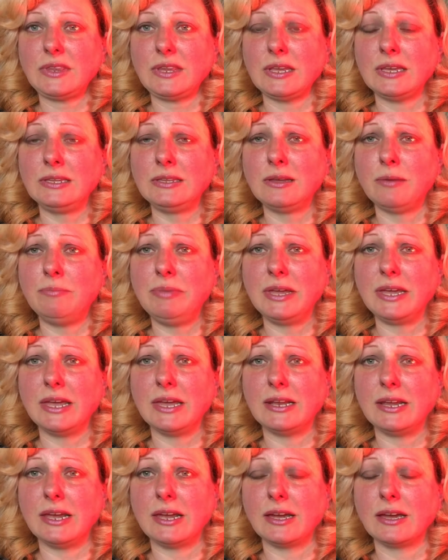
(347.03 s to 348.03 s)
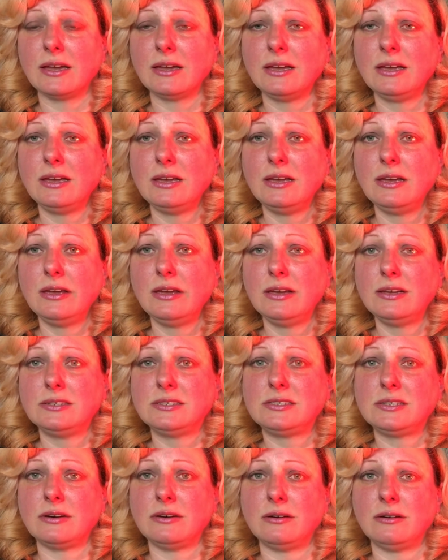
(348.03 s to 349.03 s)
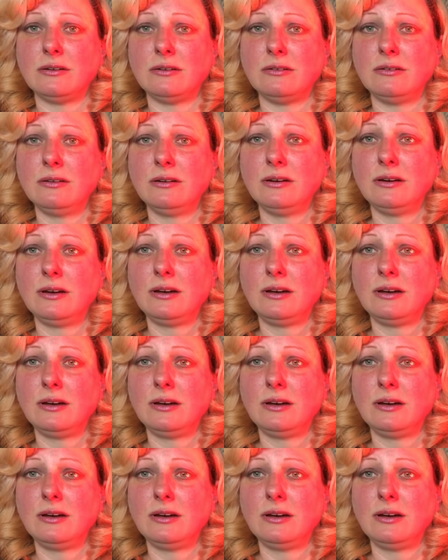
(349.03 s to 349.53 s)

in the beginning. So